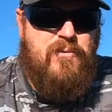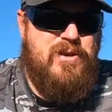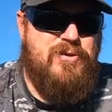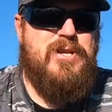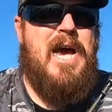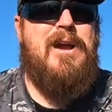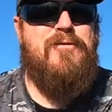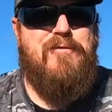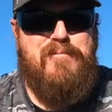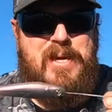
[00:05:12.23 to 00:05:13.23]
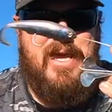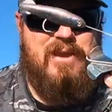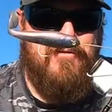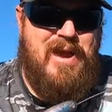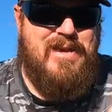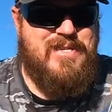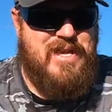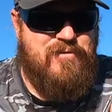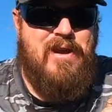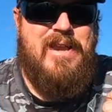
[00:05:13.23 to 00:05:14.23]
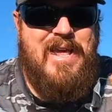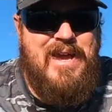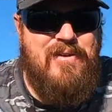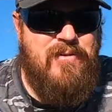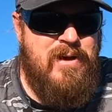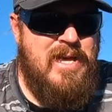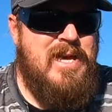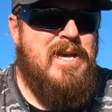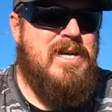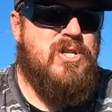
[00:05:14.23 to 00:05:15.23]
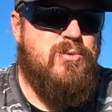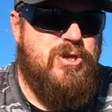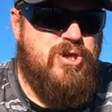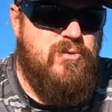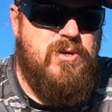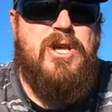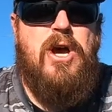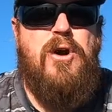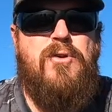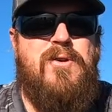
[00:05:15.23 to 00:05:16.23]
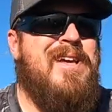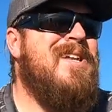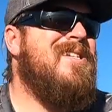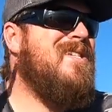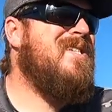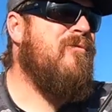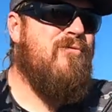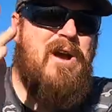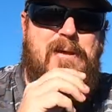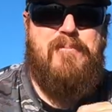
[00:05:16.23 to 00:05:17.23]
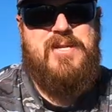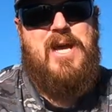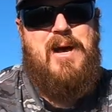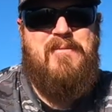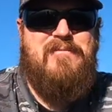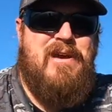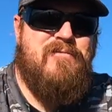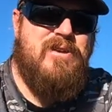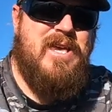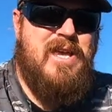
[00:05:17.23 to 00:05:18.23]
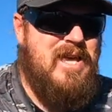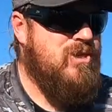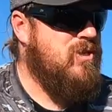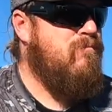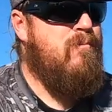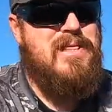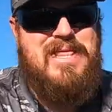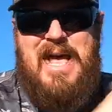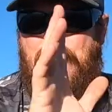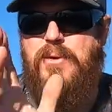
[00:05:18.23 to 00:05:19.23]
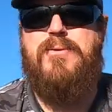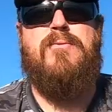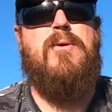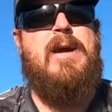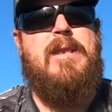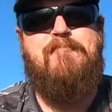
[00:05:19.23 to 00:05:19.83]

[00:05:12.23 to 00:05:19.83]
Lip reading: When you're tired of picking grass like right now, I switch to a toad to stay right up on top of everything and just plow through it.